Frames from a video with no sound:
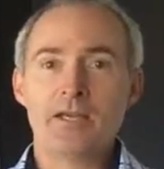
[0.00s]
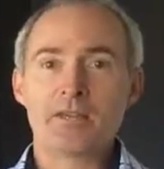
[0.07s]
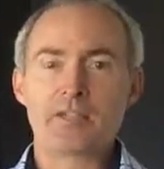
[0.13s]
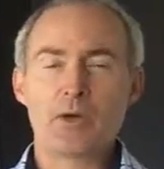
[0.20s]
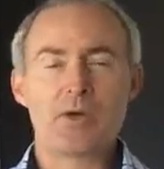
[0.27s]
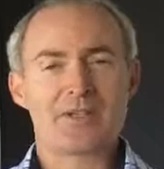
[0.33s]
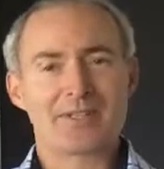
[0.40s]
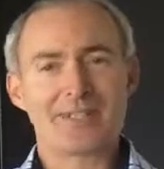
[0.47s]

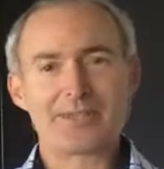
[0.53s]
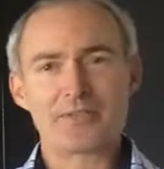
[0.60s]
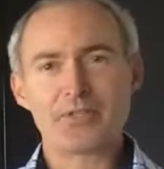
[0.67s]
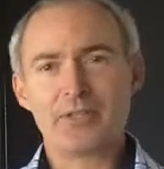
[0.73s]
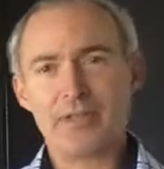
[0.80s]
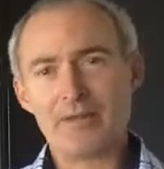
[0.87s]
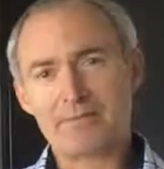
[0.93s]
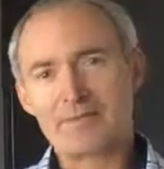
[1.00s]
So
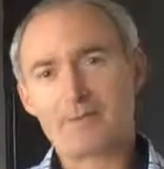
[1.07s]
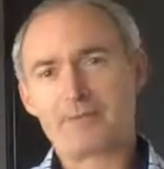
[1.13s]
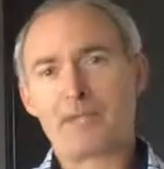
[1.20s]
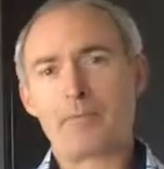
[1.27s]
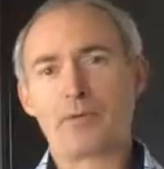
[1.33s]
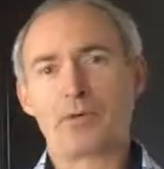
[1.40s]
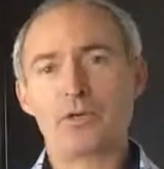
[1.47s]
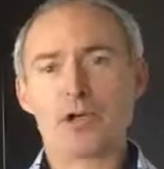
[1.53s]
essentially, you have
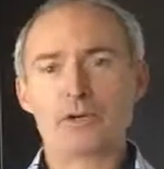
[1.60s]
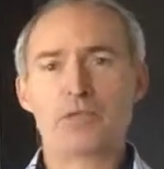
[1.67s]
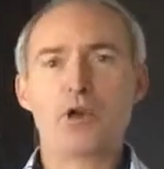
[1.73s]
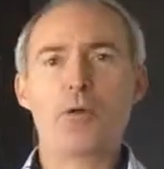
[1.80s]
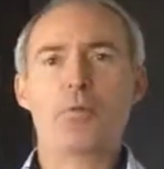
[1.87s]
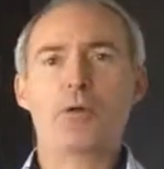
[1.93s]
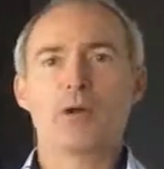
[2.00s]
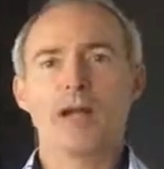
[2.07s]
September and
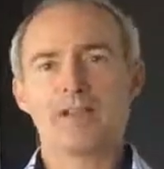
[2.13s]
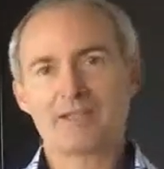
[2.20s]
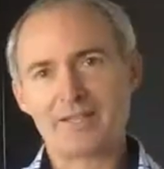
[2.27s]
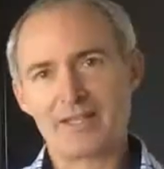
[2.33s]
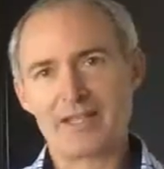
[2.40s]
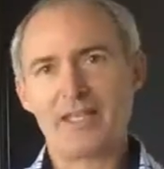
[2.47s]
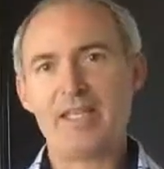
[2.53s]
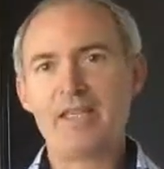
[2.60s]
October as
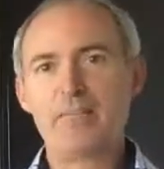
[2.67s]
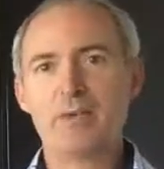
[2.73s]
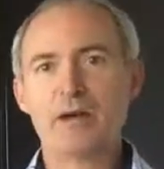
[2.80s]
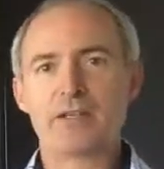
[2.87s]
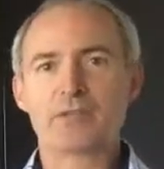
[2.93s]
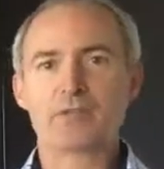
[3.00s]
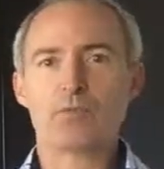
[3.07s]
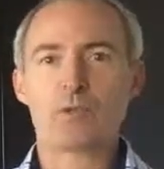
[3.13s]
the key
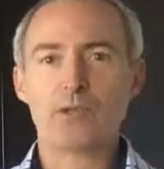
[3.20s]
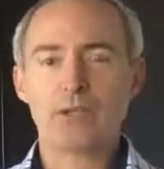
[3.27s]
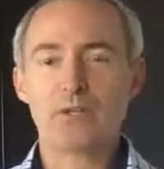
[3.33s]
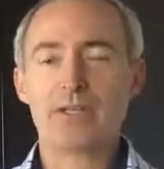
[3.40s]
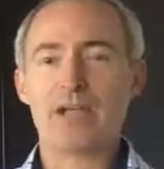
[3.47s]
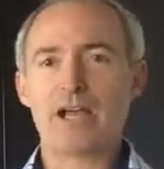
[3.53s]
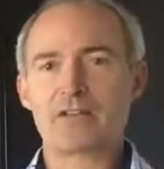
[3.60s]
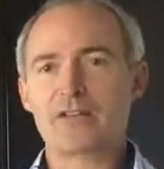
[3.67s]
months where you
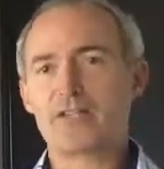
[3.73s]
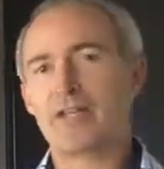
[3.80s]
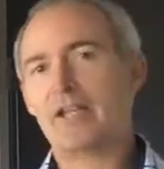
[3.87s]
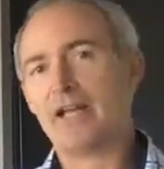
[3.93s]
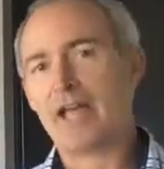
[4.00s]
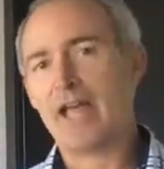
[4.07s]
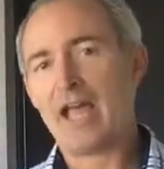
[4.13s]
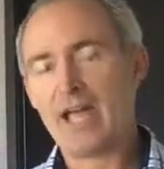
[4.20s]
can actually
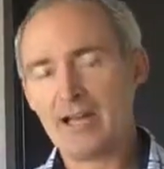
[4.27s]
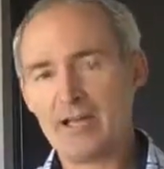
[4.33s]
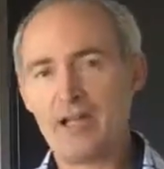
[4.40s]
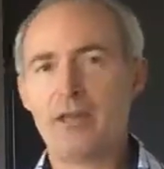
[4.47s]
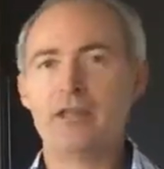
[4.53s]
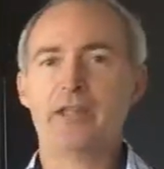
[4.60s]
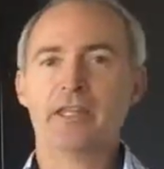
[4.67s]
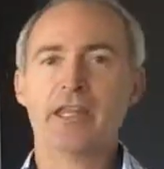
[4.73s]
get
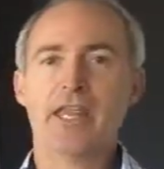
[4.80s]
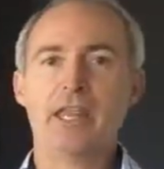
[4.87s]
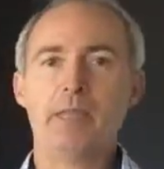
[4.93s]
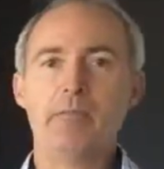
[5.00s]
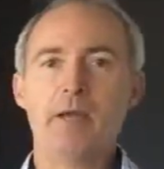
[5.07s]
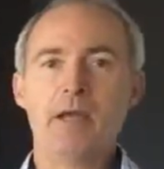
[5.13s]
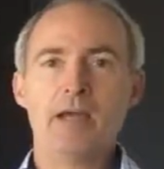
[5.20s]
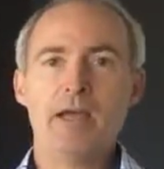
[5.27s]
ahead of the
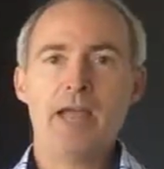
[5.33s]
game